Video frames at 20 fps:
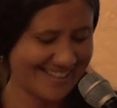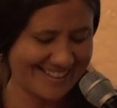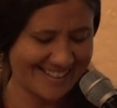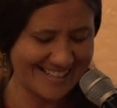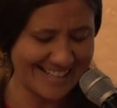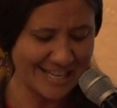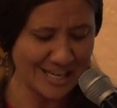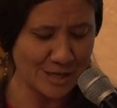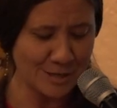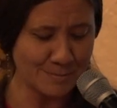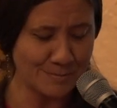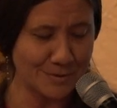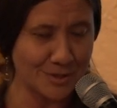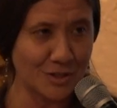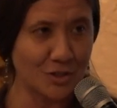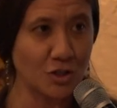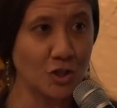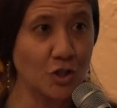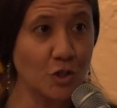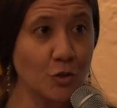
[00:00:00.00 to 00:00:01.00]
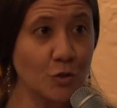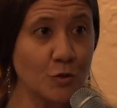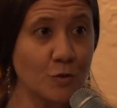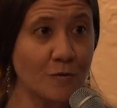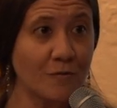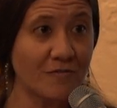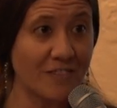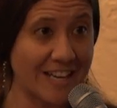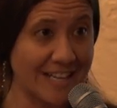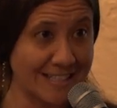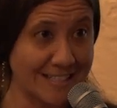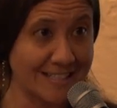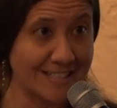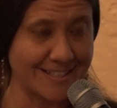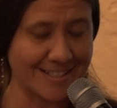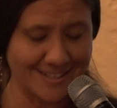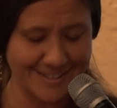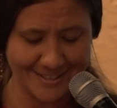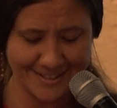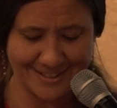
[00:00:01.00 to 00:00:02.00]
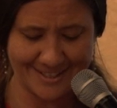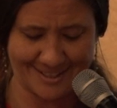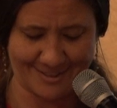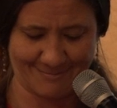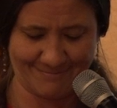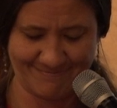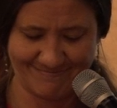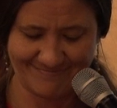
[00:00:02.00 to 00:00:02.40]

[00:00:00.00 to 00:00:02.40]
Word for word: themed New Faces,